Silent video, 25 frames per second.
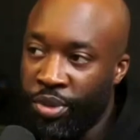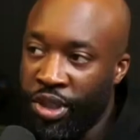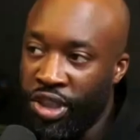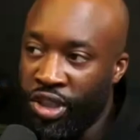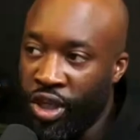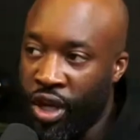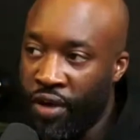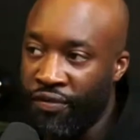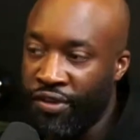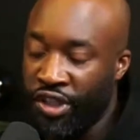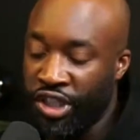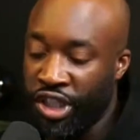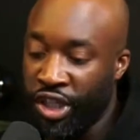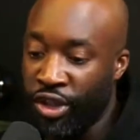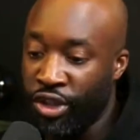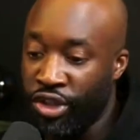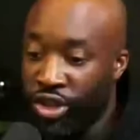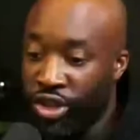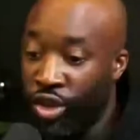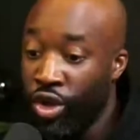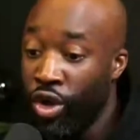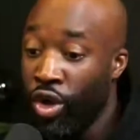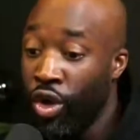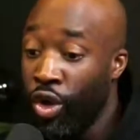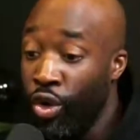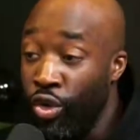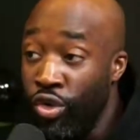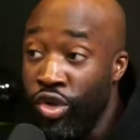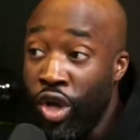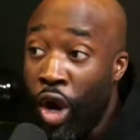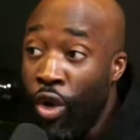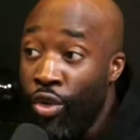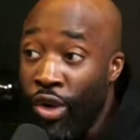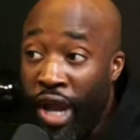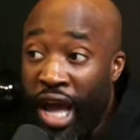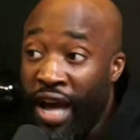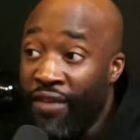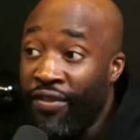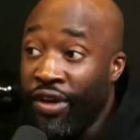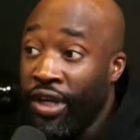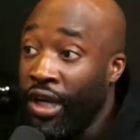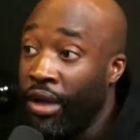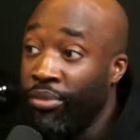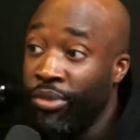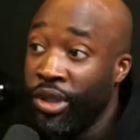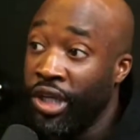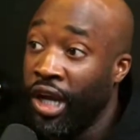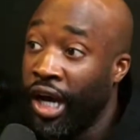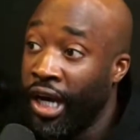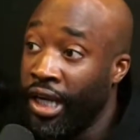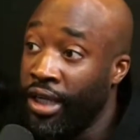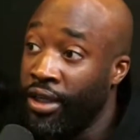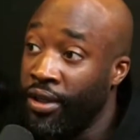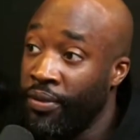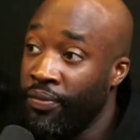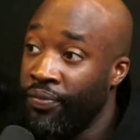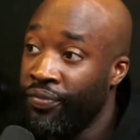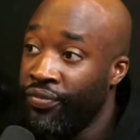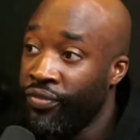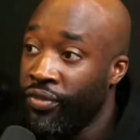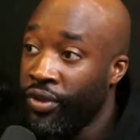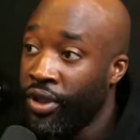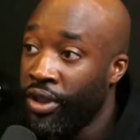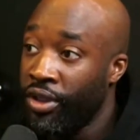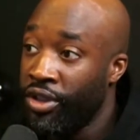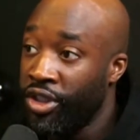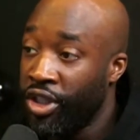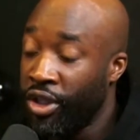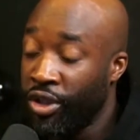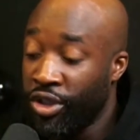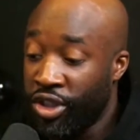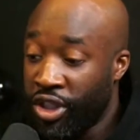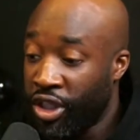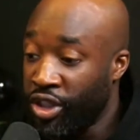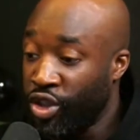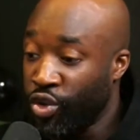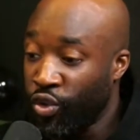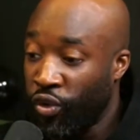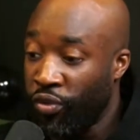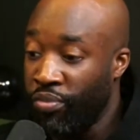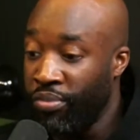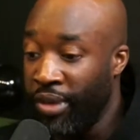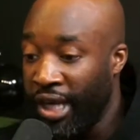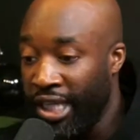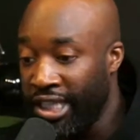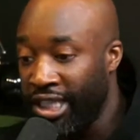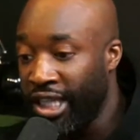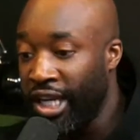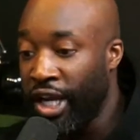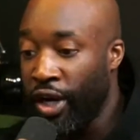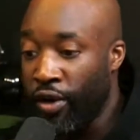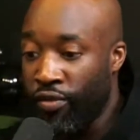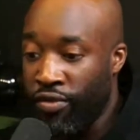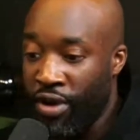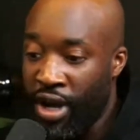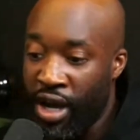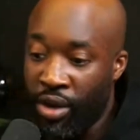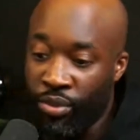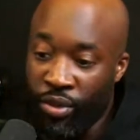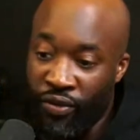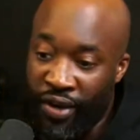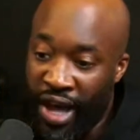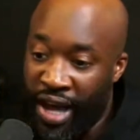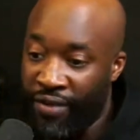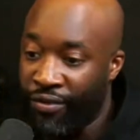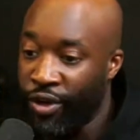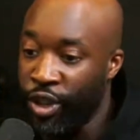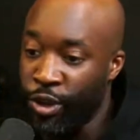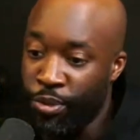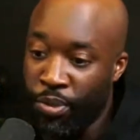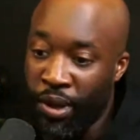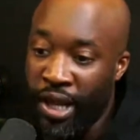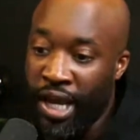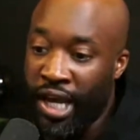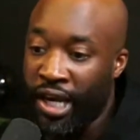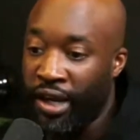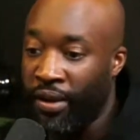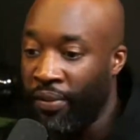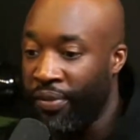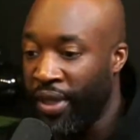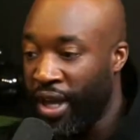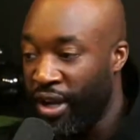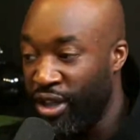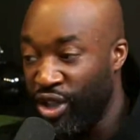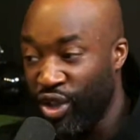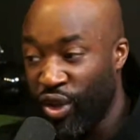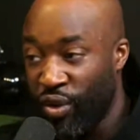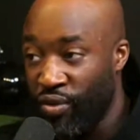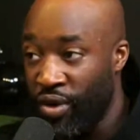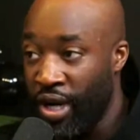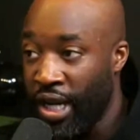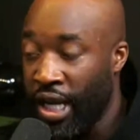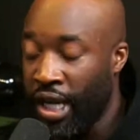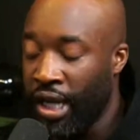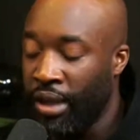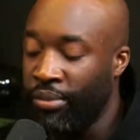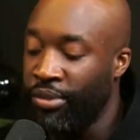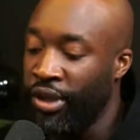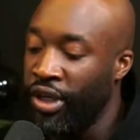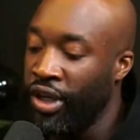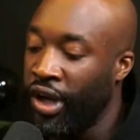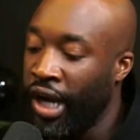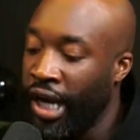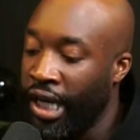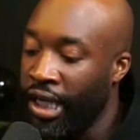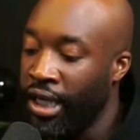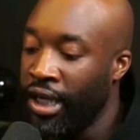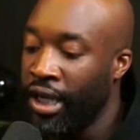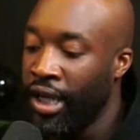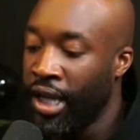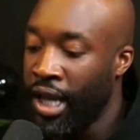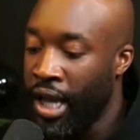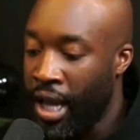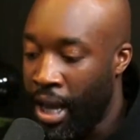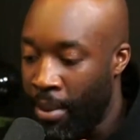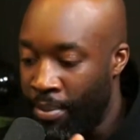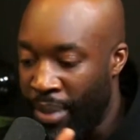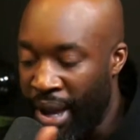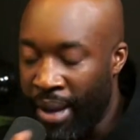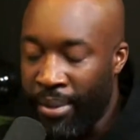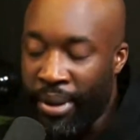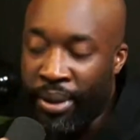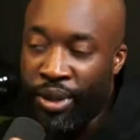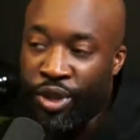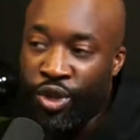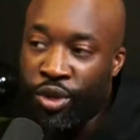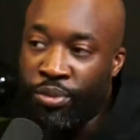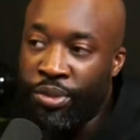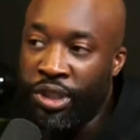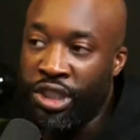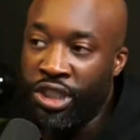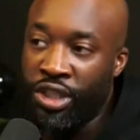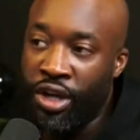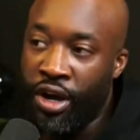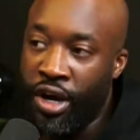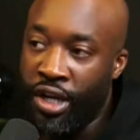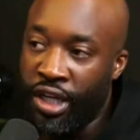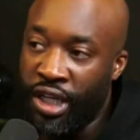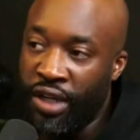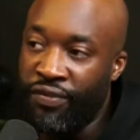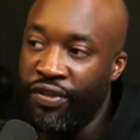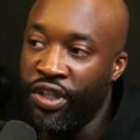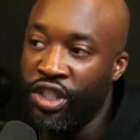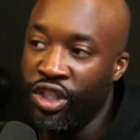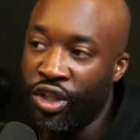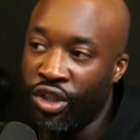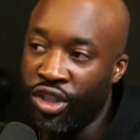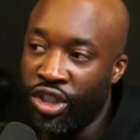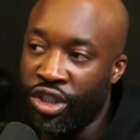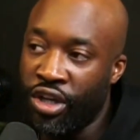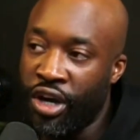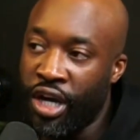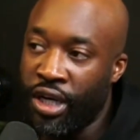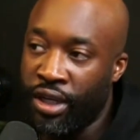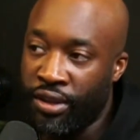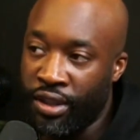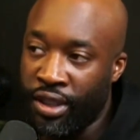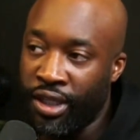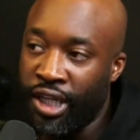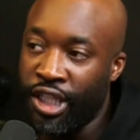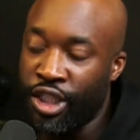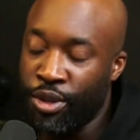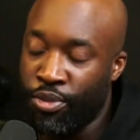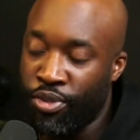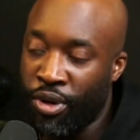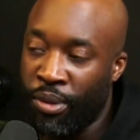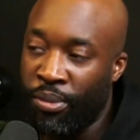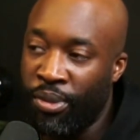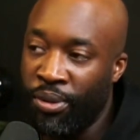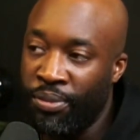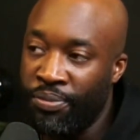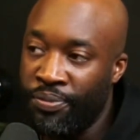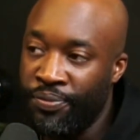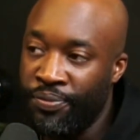starting for Chelsea, who don't have a number 9. Chelsea is sort of mixing it around with Havertz playing up there. He's not really a number 9. Aubameyang should be starting. And if he's not starting, I think that's a problem.